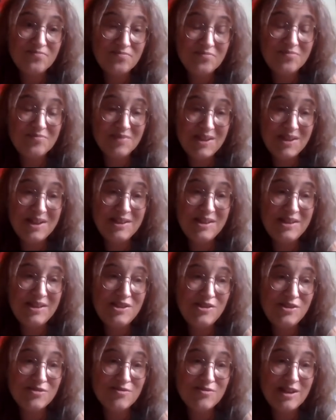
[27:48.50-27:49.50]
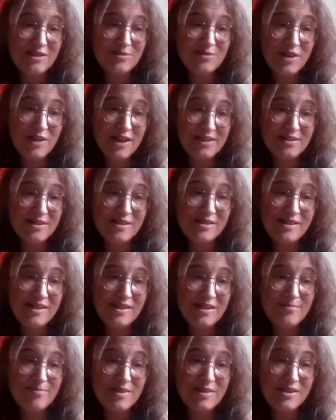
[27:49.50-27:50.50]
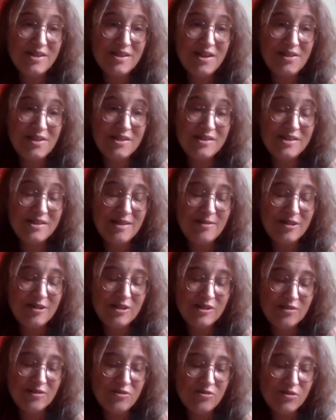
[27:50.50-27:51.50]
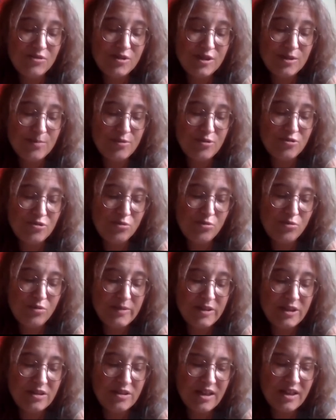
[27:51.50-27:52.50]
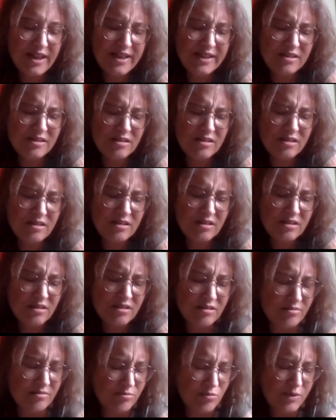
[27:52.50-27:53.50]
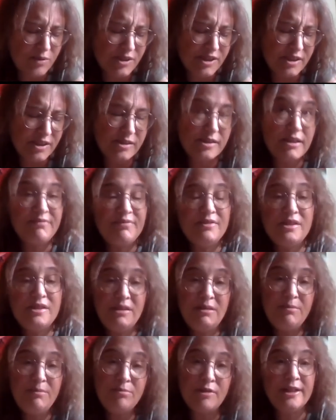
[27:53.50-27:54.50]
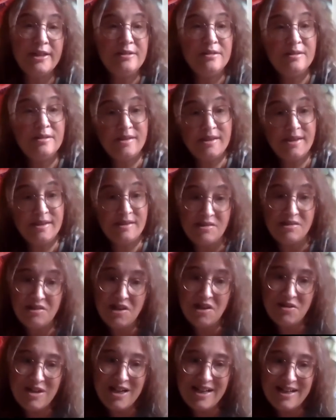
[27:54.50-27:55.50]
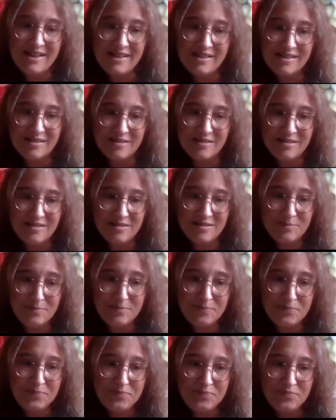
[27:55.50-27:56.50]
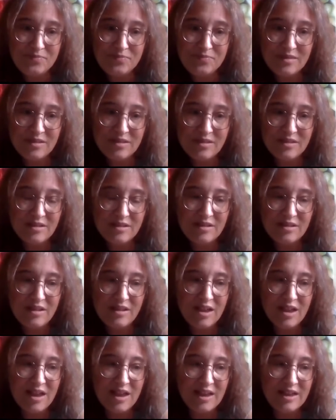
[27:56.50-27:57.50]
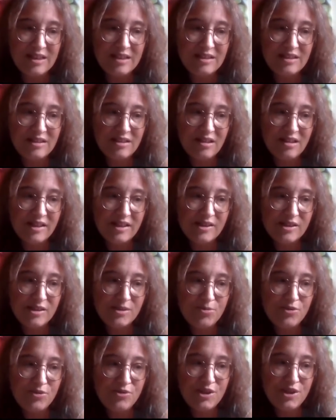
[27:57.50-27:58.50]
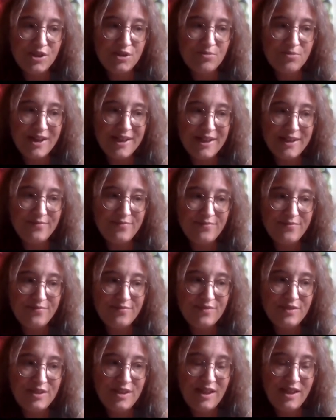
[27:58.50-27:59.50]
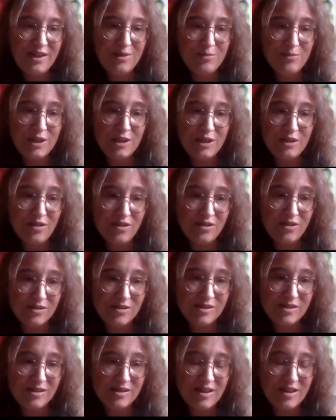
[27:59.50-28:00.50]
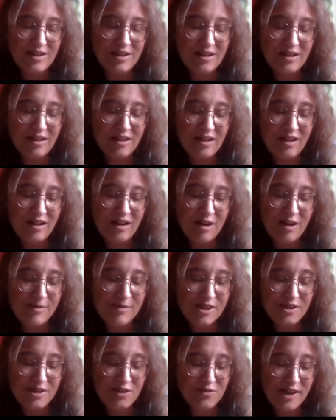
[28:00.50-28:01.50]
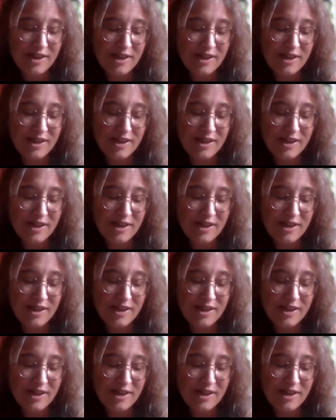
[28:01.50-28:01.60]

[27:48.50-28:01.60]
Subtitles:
and issues around pregnancy and maternity, because of course the poor woman had, was it 17 pregnancies and no heirs? And I just wanted a way of dealing with loss. And I was going to write a